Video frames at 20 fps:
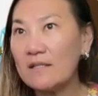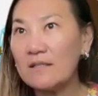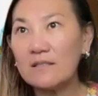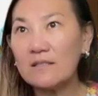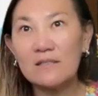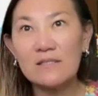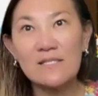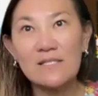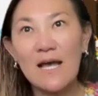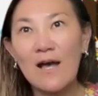
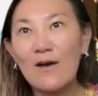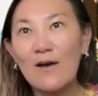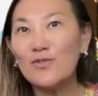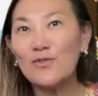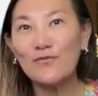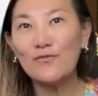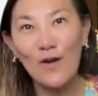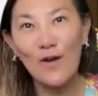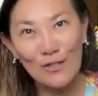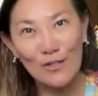girls how
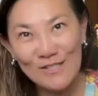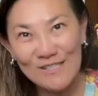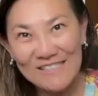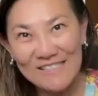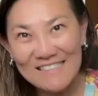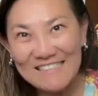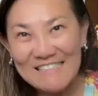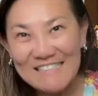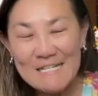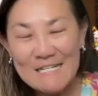to
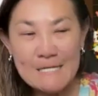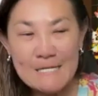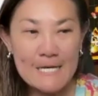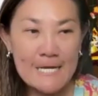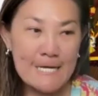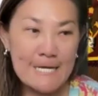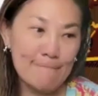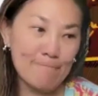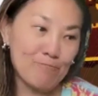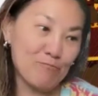voxel.
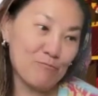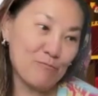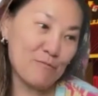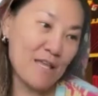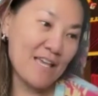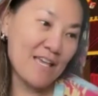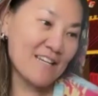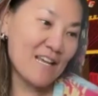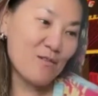And